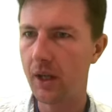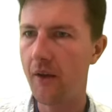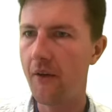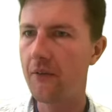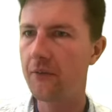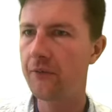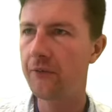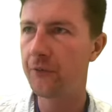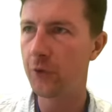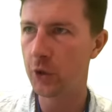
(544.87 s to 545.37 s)

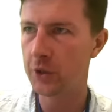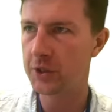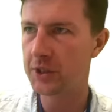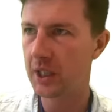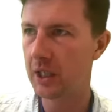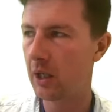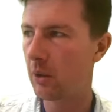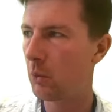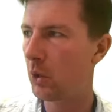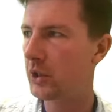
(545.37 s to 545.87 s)
First
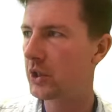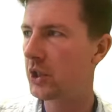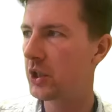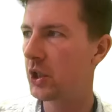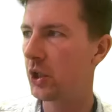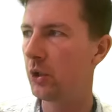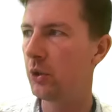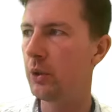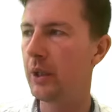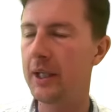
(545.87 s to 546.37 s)
thing I want to
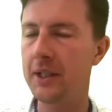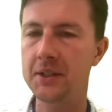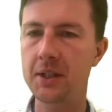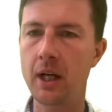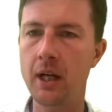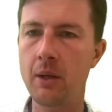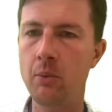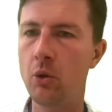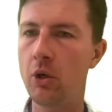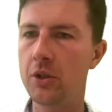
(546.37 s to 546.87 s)
do is
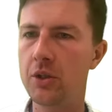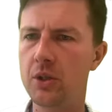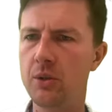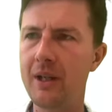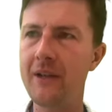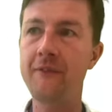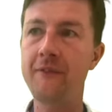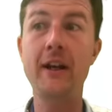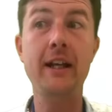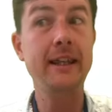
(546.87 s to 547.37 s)

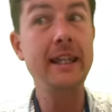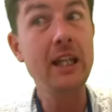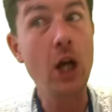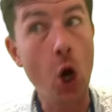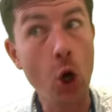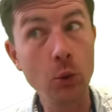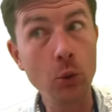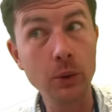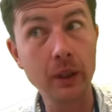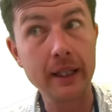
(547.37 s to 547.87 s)
in fact, the
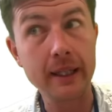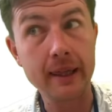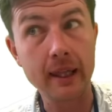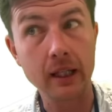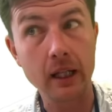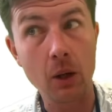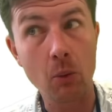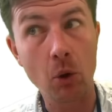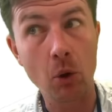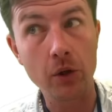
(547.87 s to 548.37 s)
only
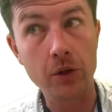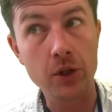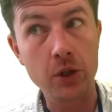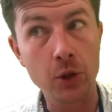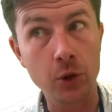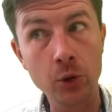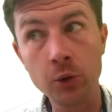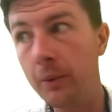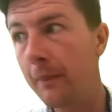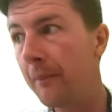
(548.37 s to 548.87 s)
thing I want to
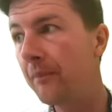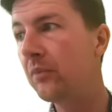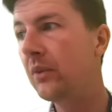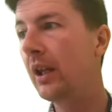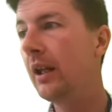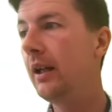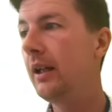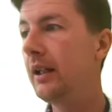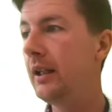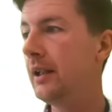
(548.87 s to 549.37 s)
do
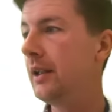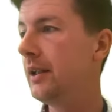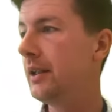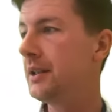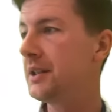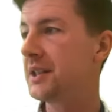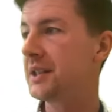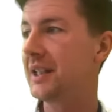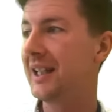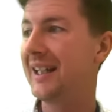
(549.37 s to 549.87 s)

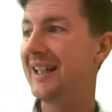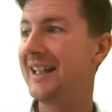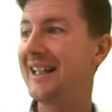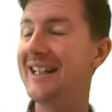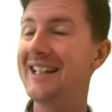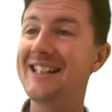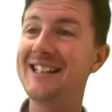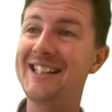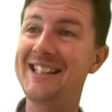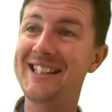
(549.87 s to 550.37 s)
is
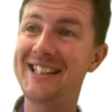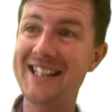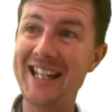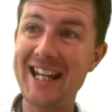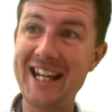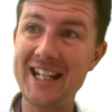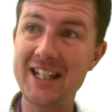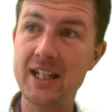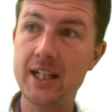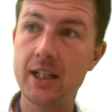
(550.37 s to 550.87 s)

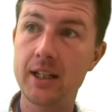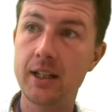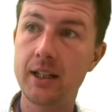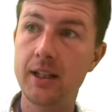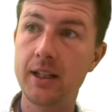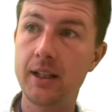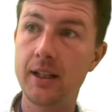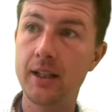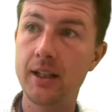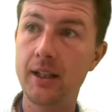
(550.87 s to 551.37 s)
set
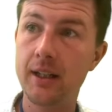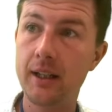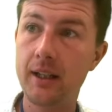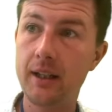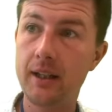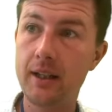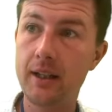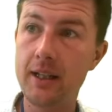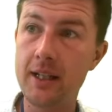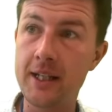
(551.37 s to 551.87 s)

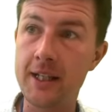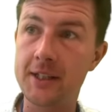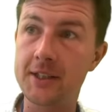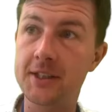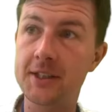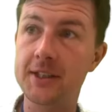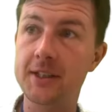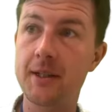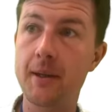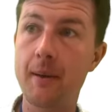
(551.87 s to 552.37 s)

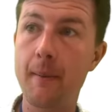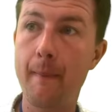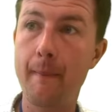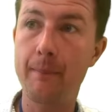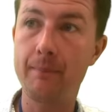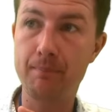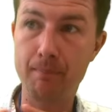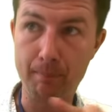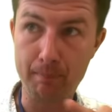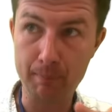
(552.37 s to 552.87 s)
its
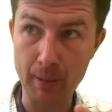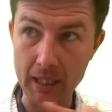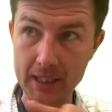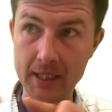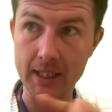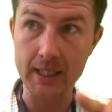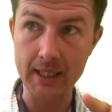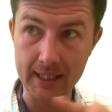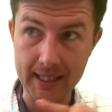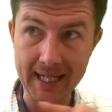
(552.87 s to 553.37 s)

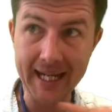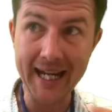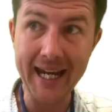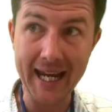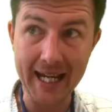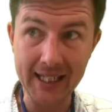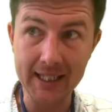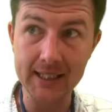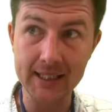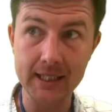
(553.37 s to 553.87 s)
button
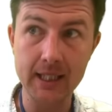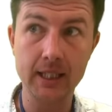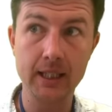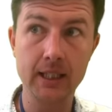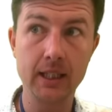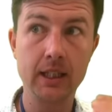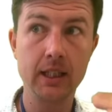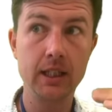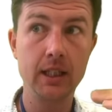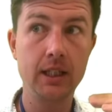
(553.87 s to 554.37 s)
text
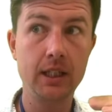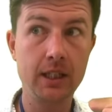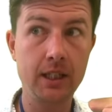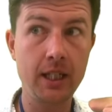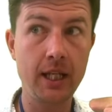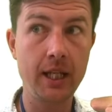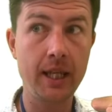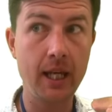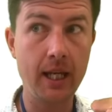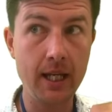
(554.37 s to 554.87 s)

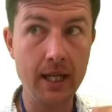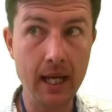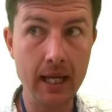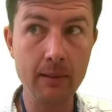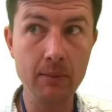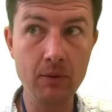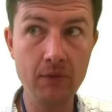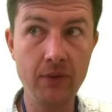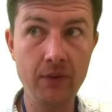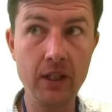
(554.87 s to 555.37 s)
to the
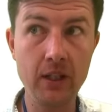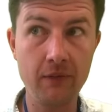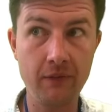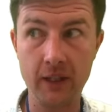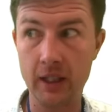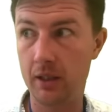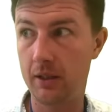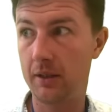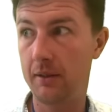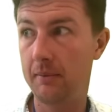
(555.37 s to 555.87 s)
name of the
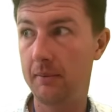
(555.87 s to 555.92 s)
event.